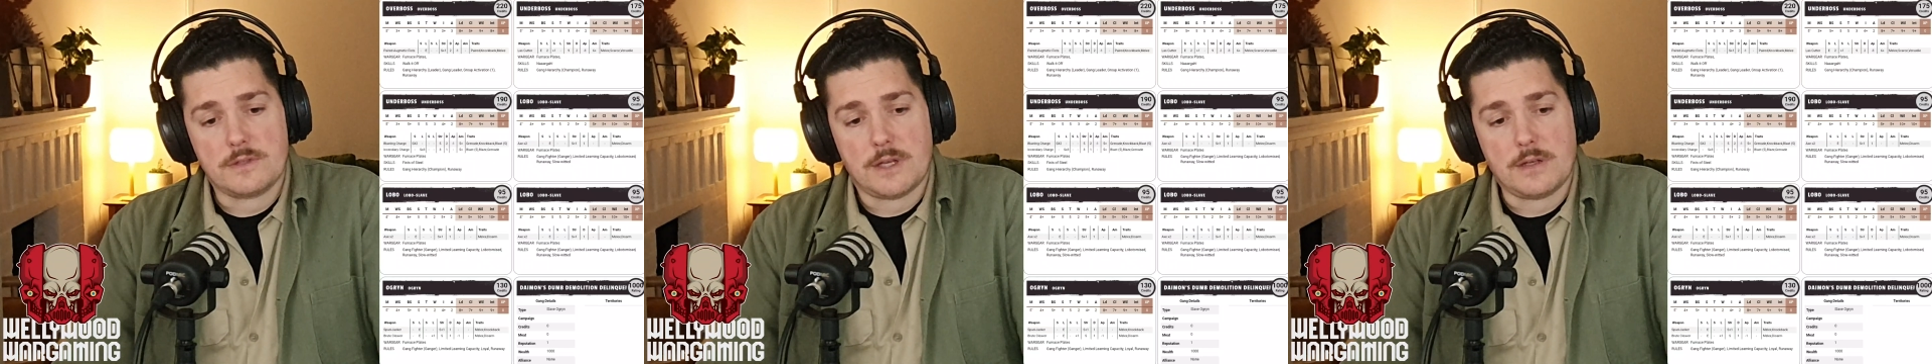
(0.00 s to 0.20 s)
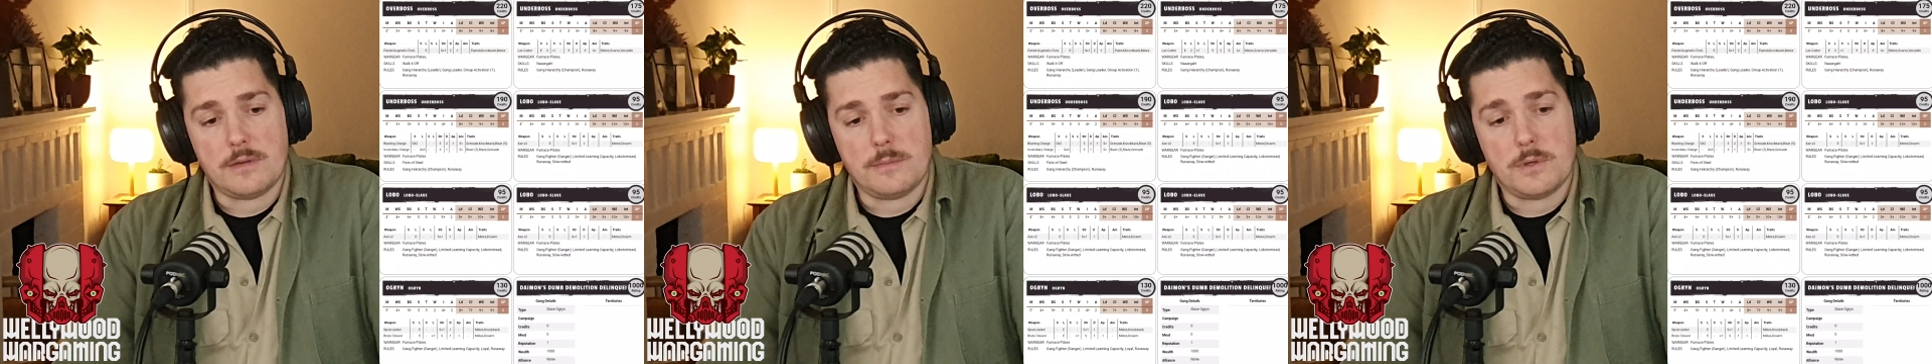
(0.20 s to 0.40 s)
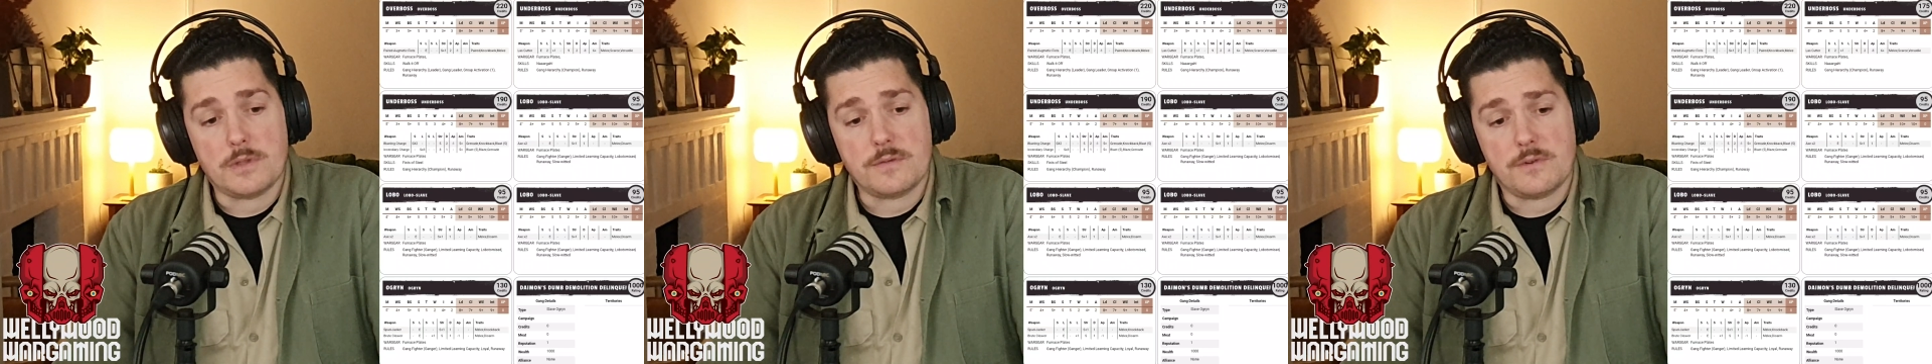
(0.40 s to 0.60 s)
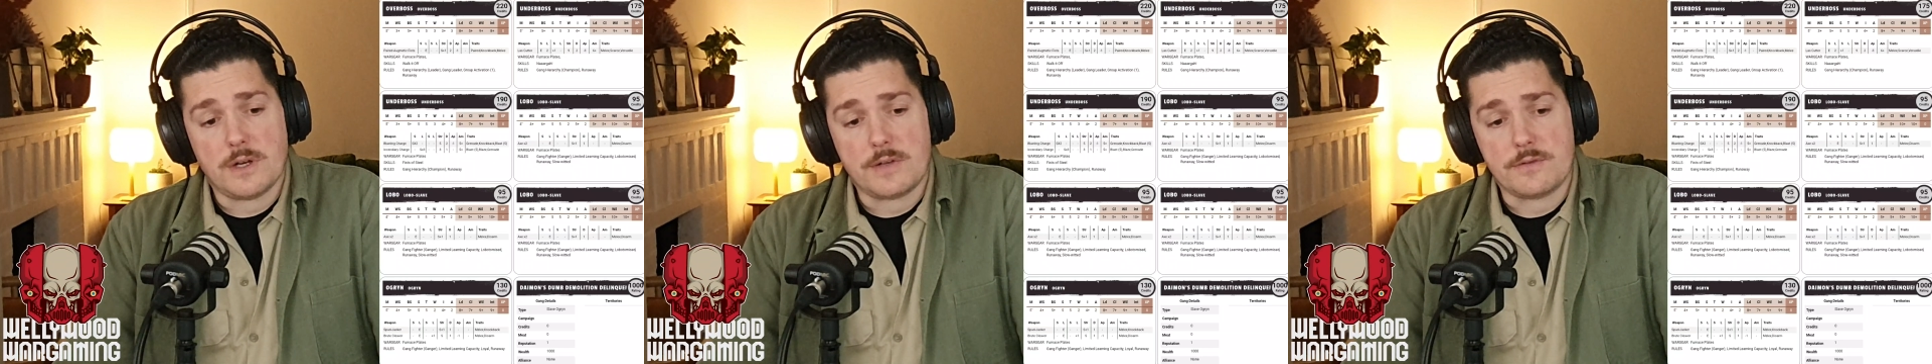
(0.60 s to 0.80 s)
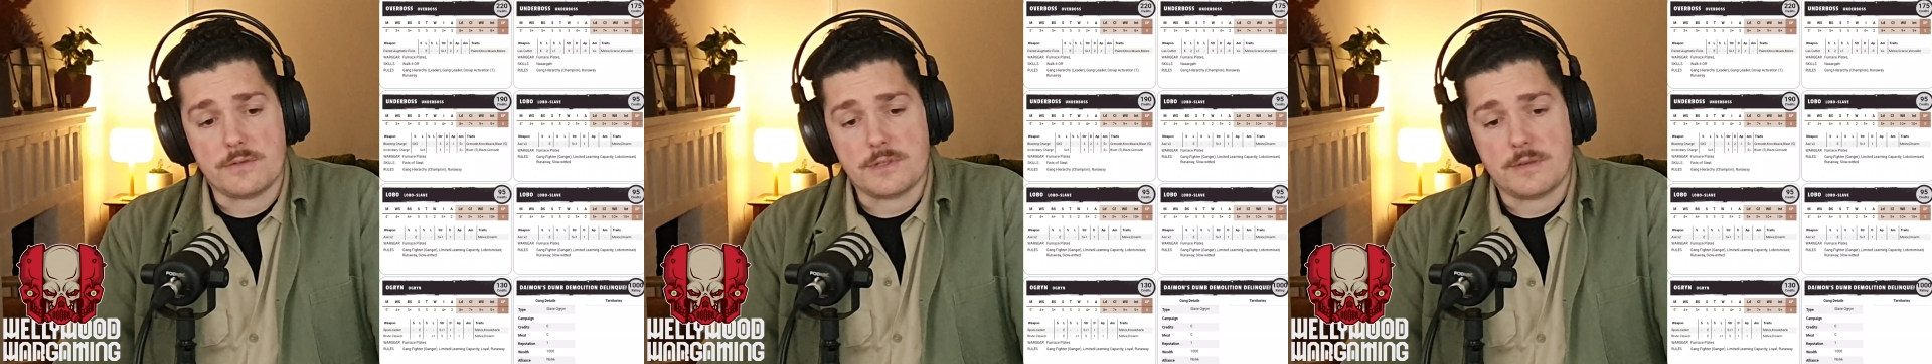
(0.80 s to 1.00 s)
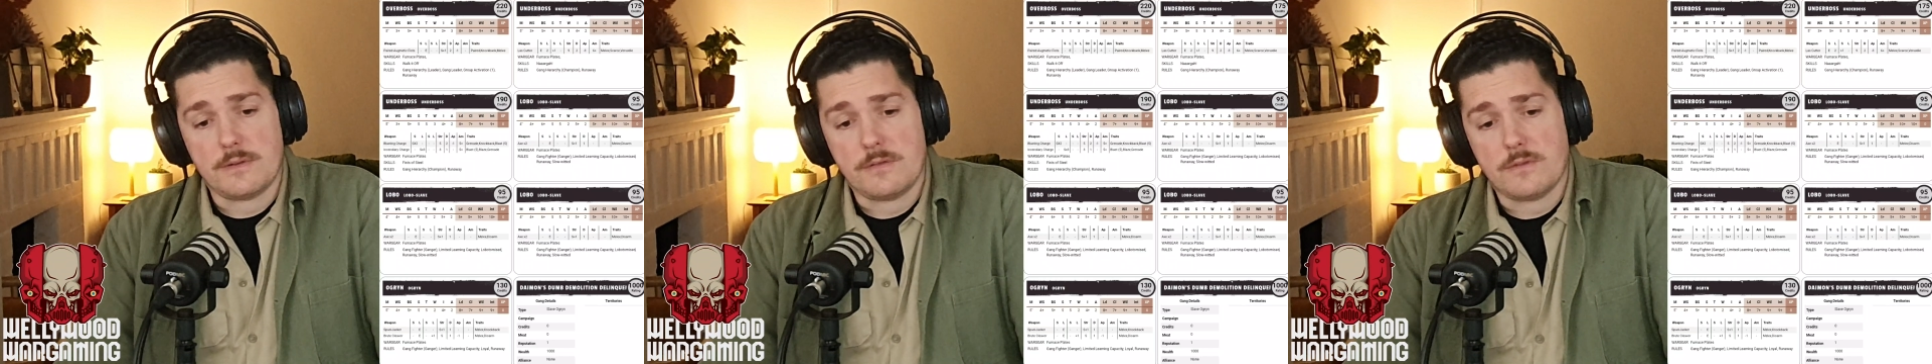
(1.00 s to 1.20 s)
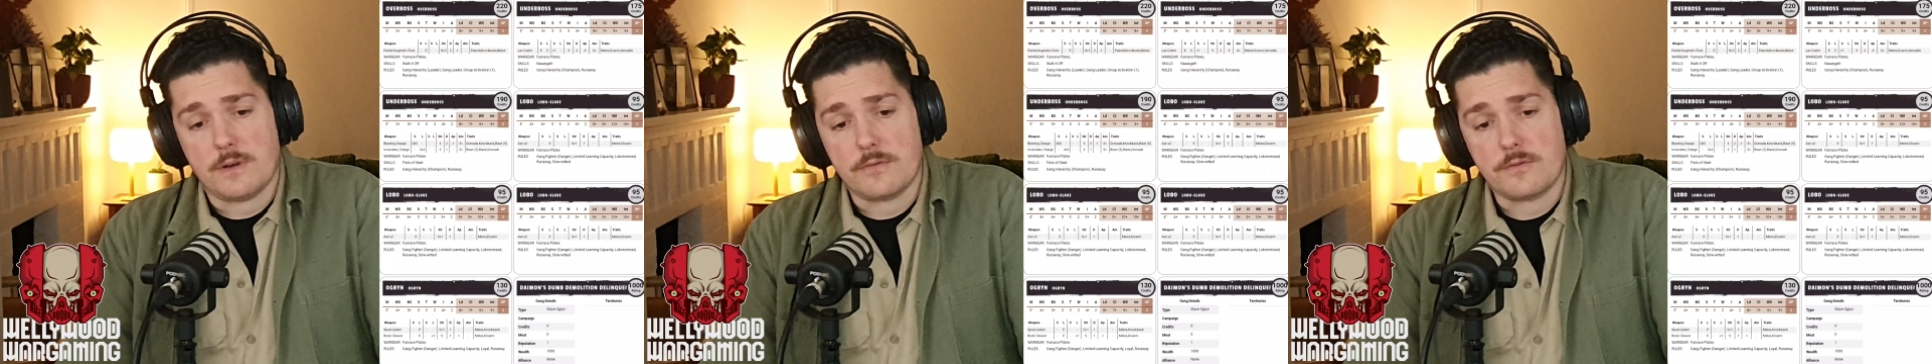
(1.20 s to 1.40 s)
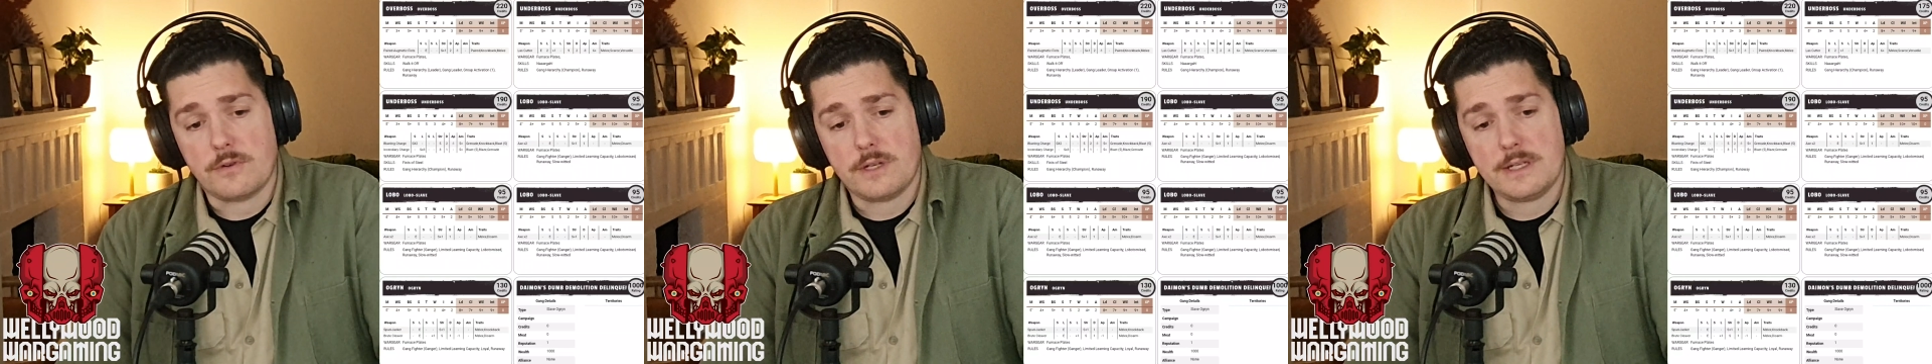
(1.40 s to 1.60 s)
underboss for
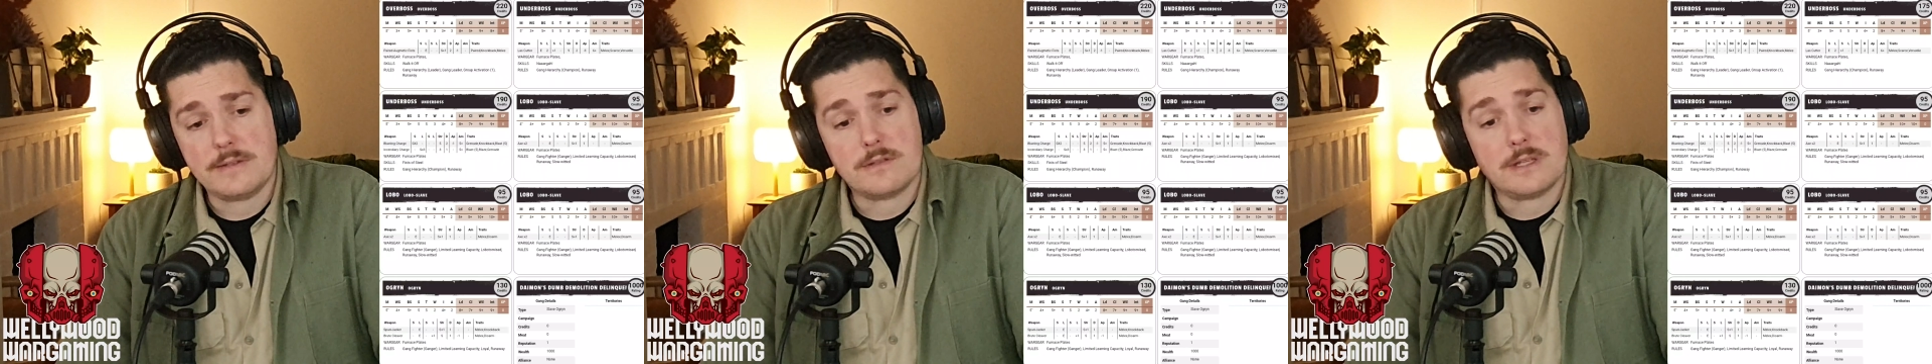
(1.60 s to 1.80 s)
175 credits.